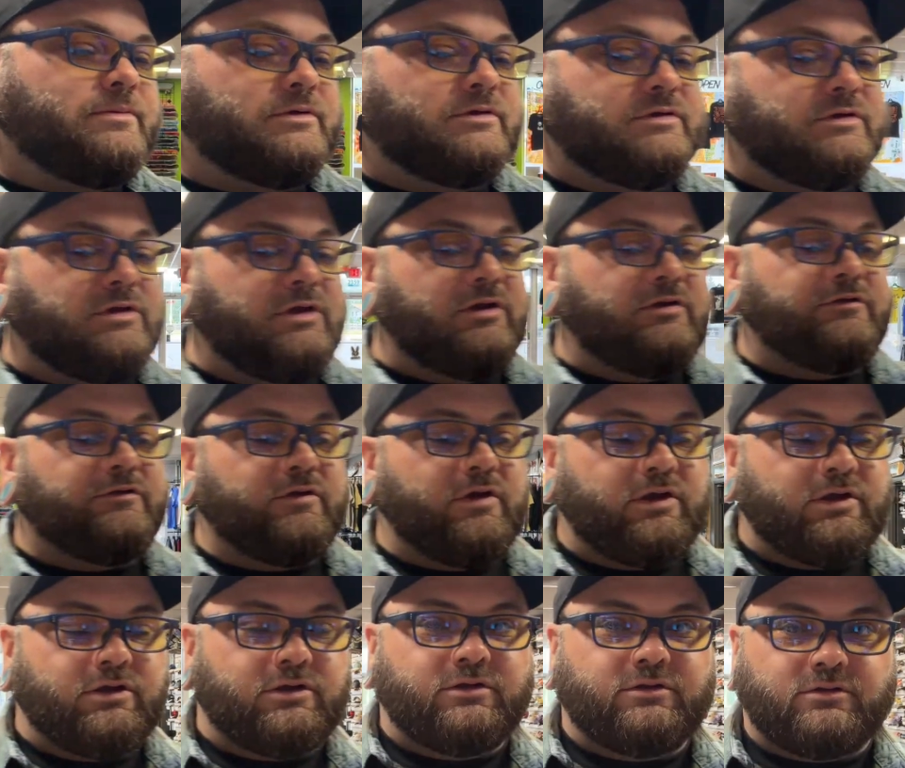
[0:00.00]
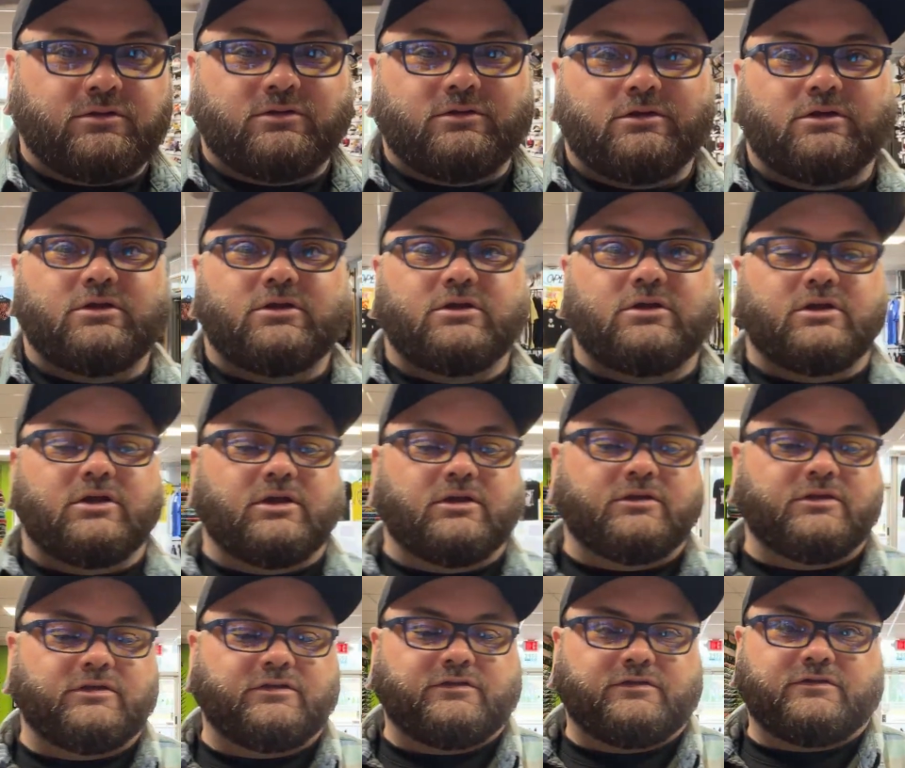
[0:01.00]
in today so I could at
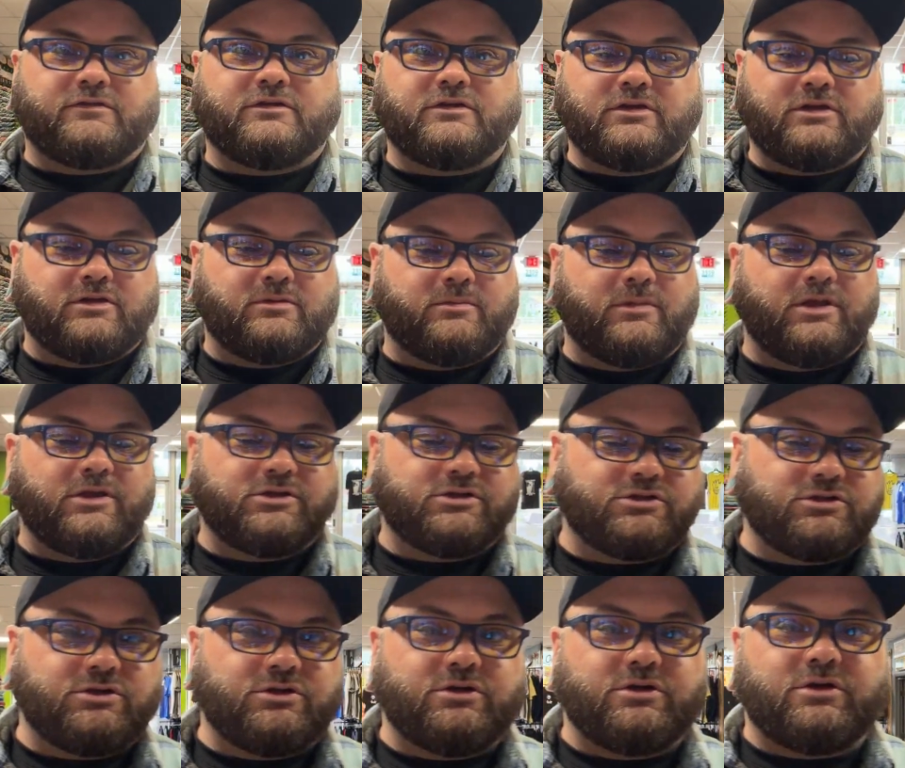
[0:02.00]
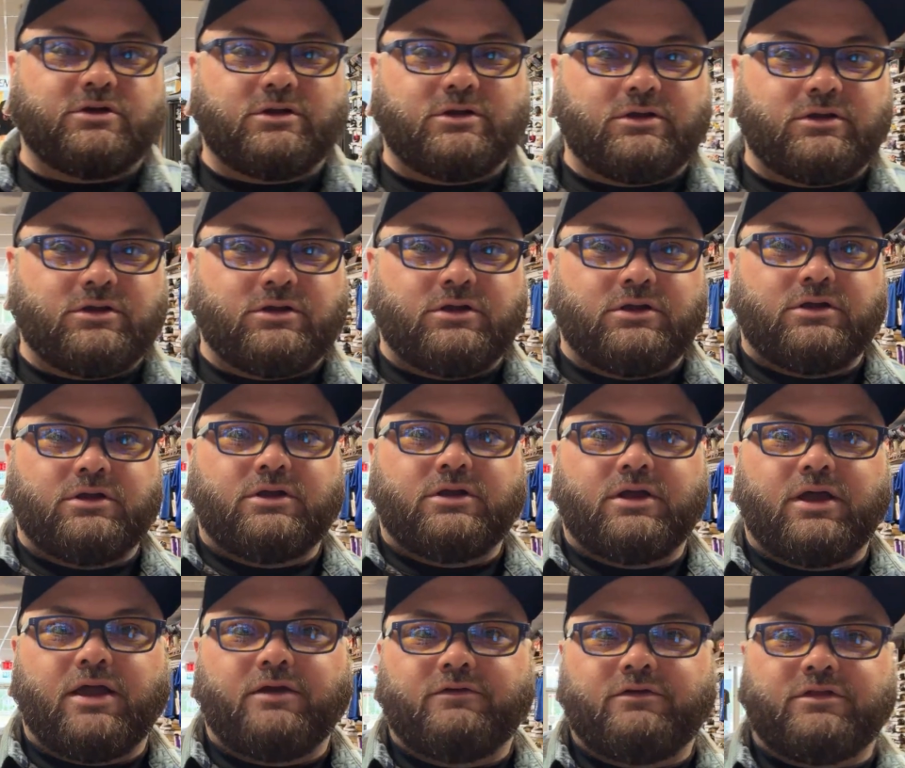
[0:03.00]
least see and make sure
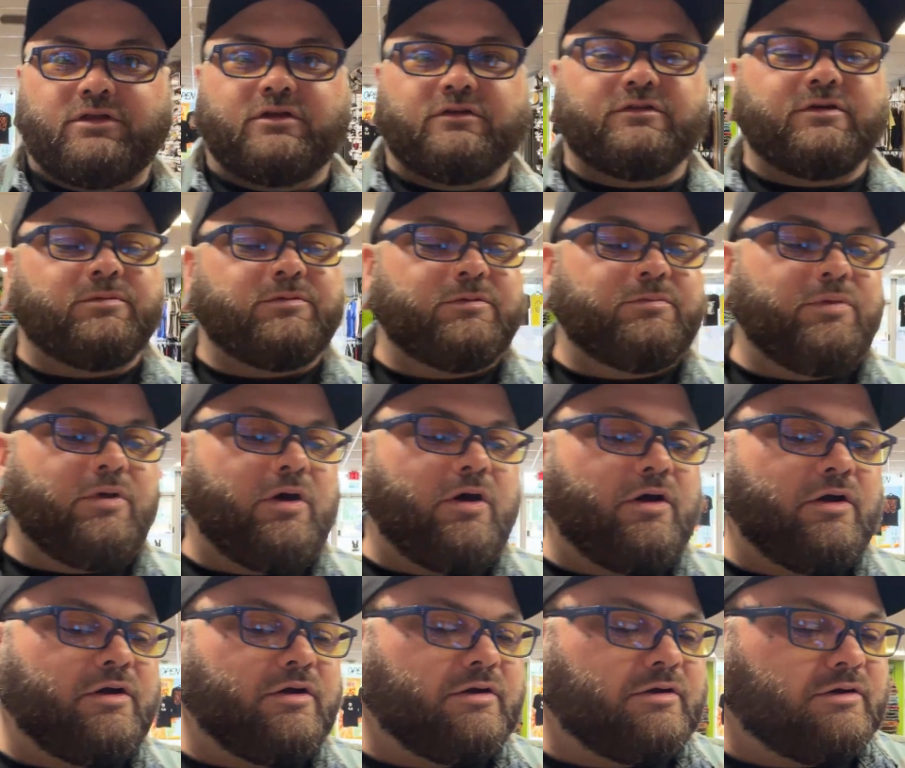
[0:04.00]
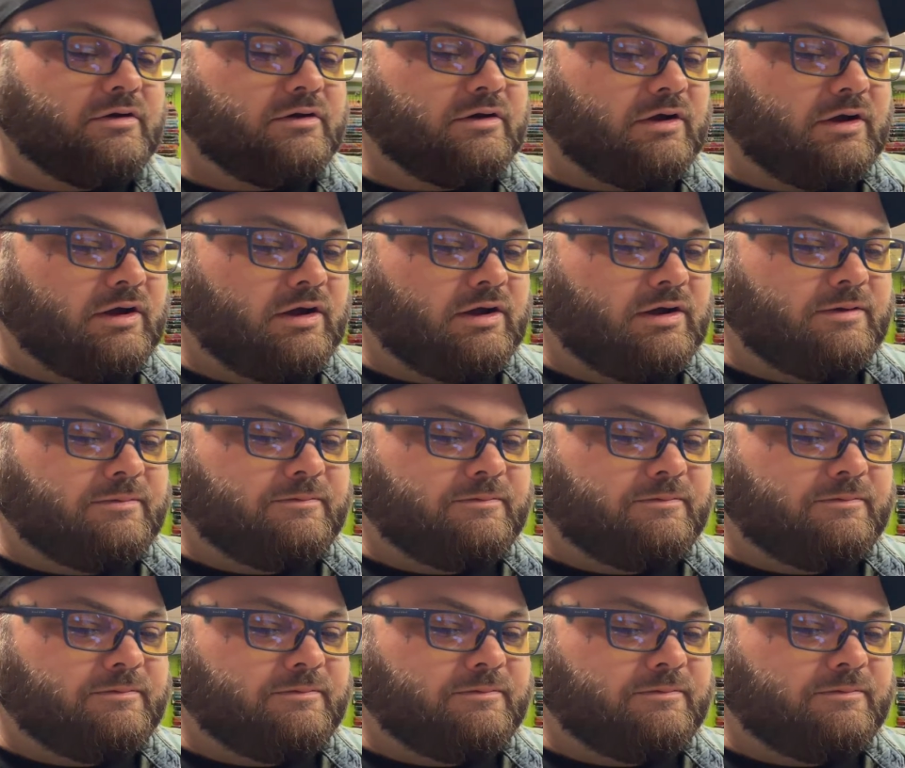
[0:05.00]
everything's up to par. I